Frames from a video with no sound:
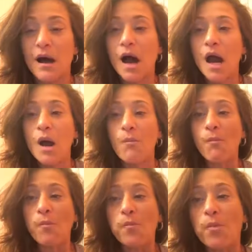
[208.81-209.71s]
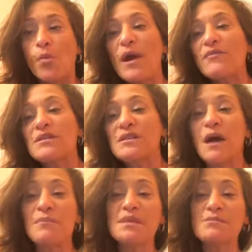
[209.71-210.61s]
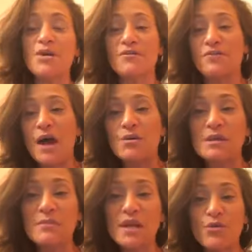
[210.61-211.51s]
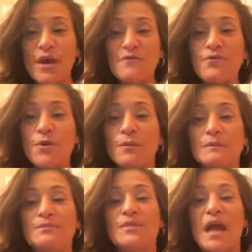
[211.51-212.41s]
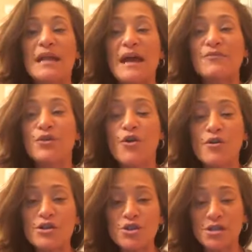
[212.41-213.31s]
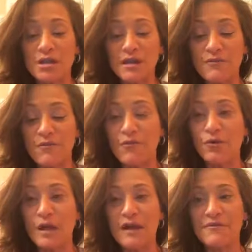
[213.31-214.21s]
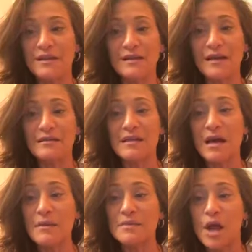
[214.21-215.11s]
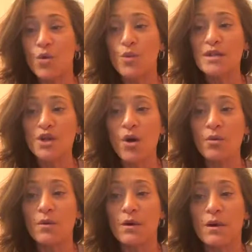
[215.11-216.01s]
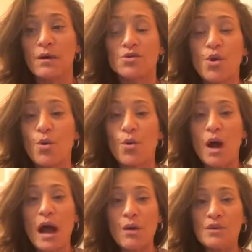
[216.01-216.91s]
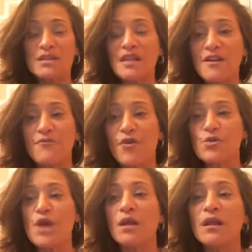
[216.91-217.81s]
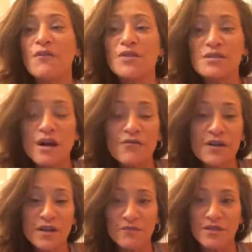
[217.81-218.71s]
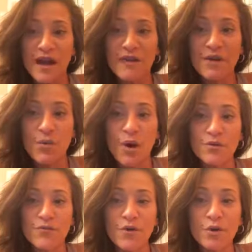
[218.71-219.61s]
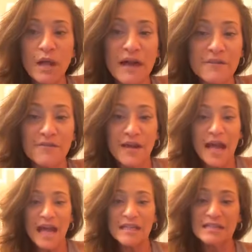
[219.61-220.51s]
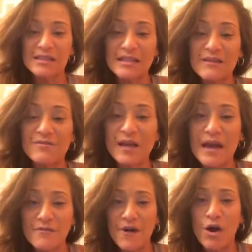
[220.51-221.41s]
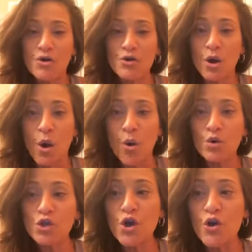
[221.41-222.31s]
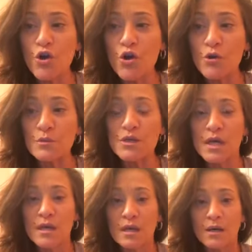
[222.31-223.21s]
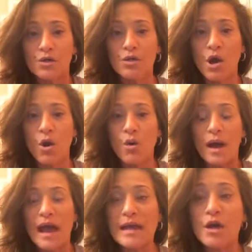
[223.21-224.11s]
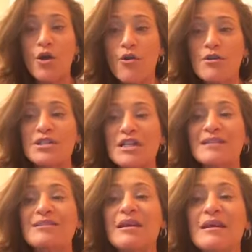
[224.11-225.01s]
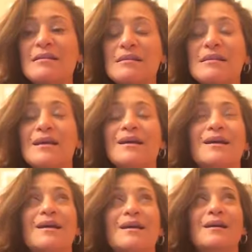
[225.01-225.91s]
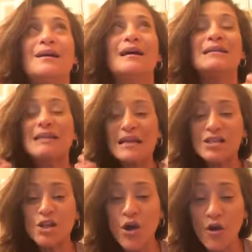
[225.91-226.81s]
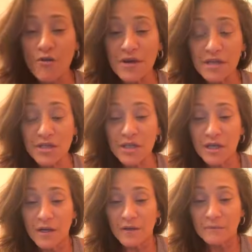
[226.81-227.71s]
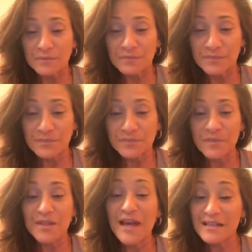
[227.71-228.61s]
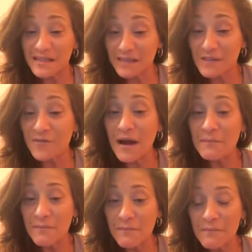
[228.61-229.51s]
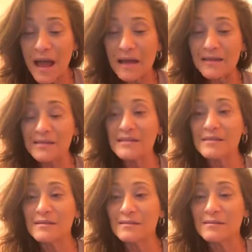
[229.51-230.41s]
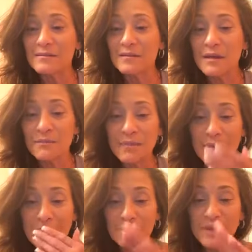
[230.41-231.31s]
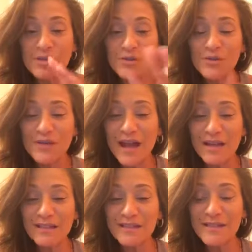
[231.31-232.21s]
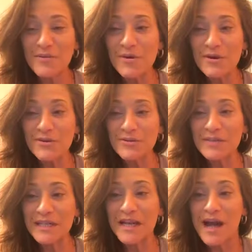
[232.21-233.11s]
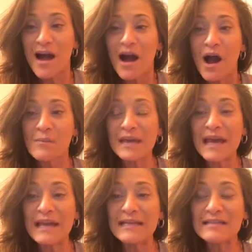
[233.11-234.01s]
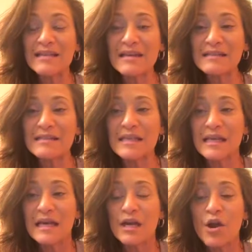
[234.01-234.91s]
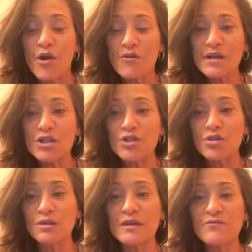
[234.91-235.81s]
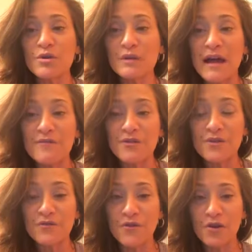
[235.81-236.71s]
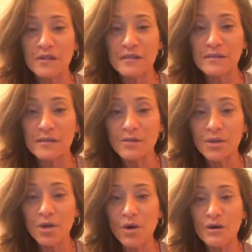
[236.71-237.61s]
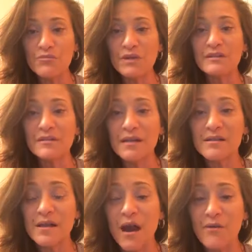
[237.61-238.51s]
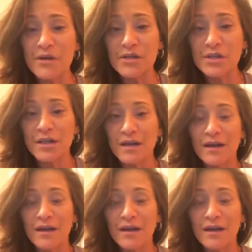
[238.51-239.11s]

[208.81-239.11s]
Um, we have to stop and smell the flowers and be grateful and have the courage to live a full life. And a lot of times we don't. So I would say first, love yourself enough to have a wonderful life and live life on your own terms. You know, and courage. It takes, it takes courage. Yes, and to find balance Bessels, Alex. How are you, sweetie? Um, and it takes courage to live your life to the fullest. You know, it really takes courage.